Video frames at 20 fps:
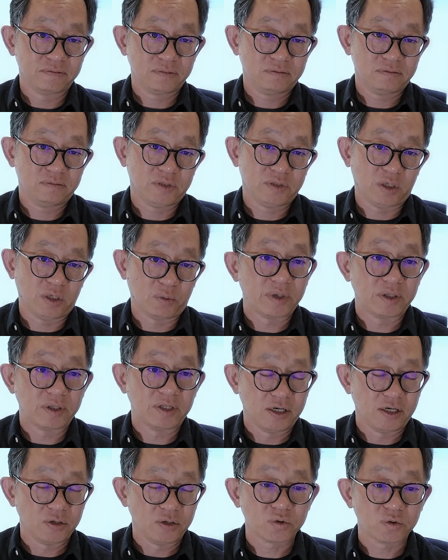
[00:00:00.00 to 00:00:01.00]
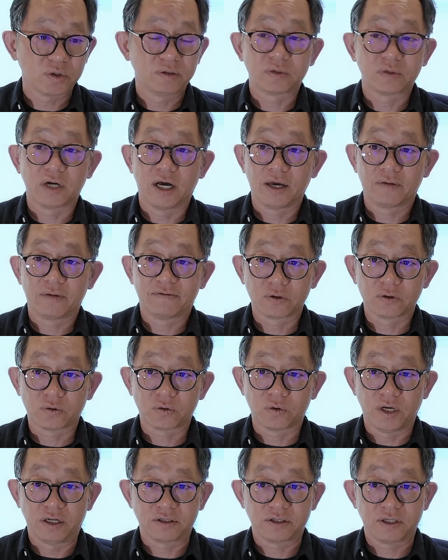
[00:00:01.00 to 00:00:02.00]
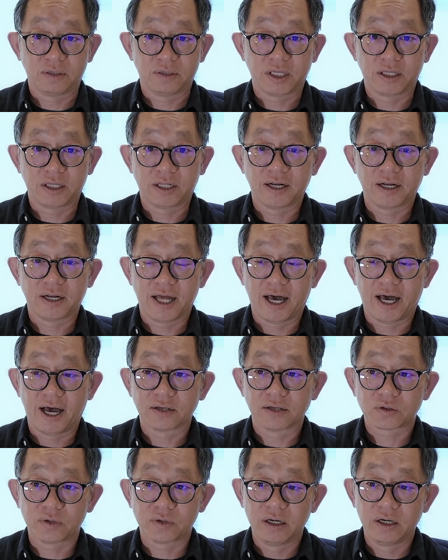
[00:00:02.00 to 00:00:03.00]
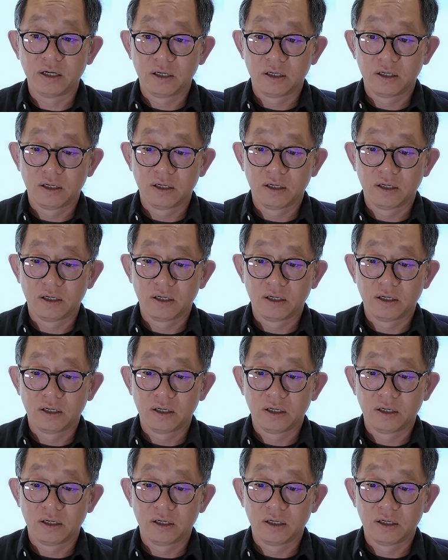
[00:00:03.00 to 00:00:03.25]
the reputation, right, for creating something that lasts, right?